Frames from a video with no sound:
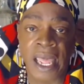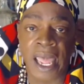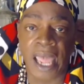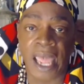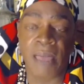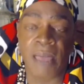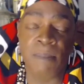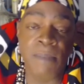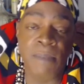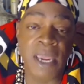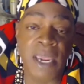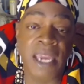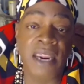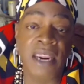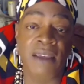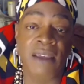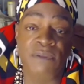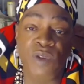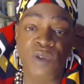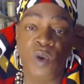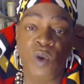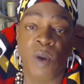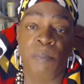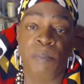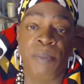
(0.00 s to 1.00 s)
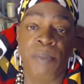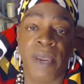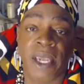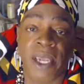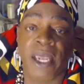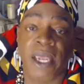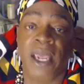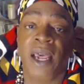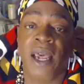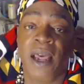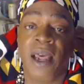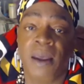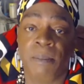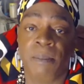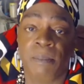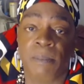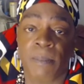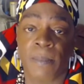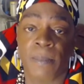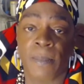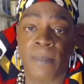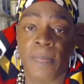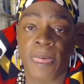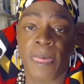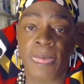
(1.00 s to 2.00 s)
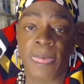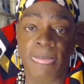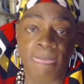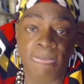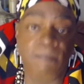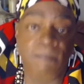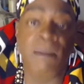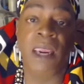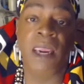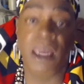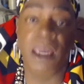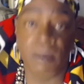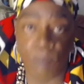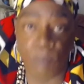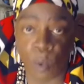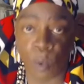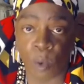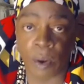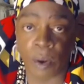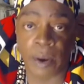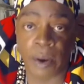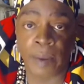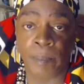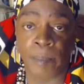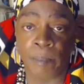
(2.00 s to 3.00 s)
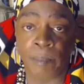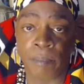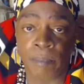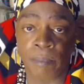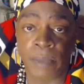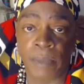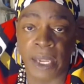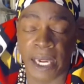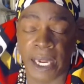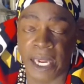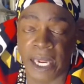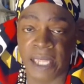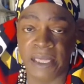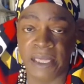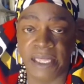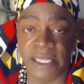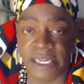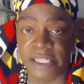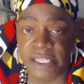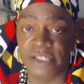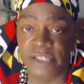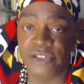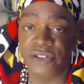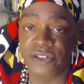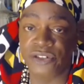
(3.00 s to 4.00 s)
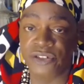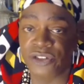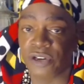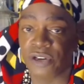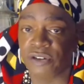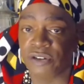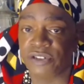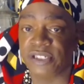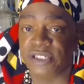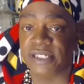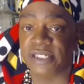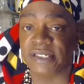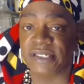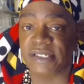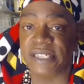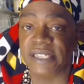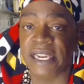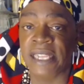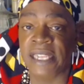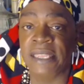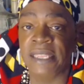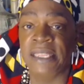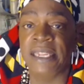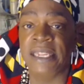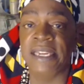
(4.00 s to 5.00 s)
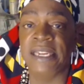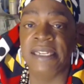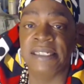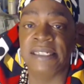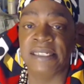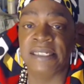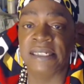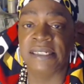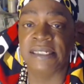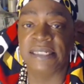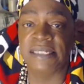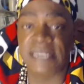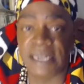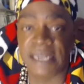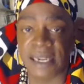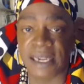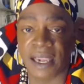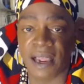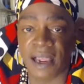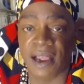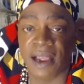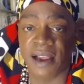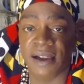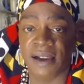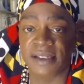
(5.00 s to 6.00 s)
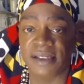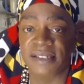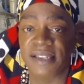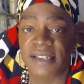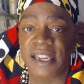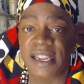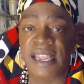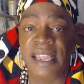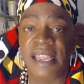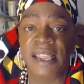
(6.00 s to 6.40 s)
And many of you are picking up many more in these churches, in these synagogues,